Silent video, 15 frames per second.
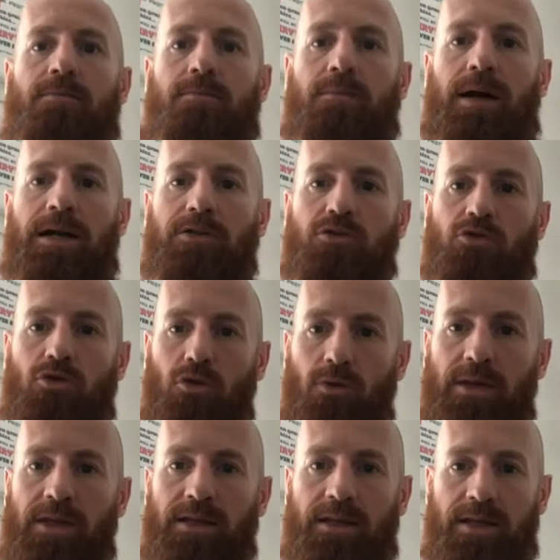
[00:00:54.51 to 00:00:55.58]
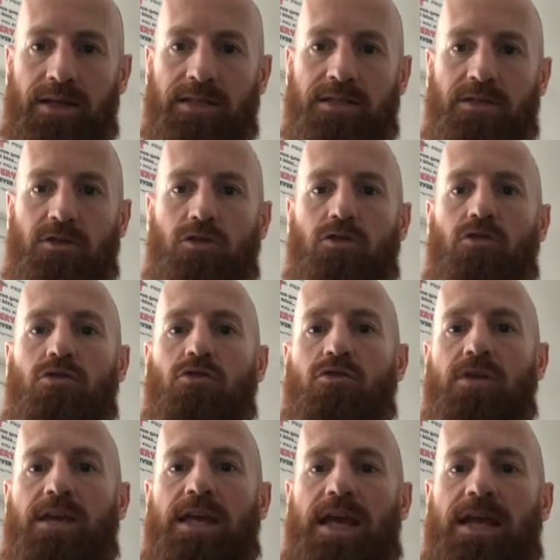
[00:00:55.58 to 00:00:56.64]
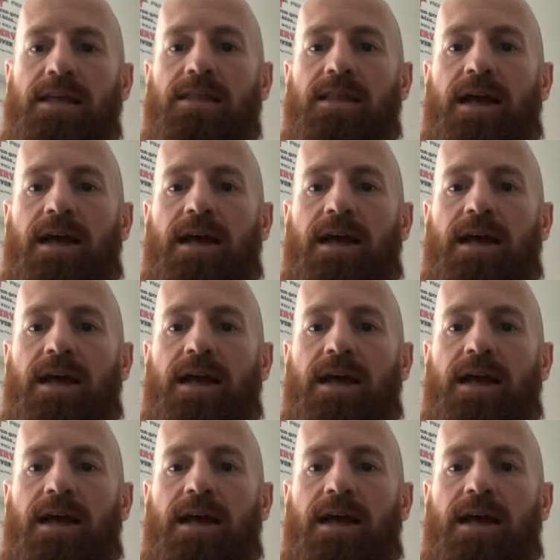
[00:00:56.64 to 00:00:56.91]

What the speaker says: by doing this, you create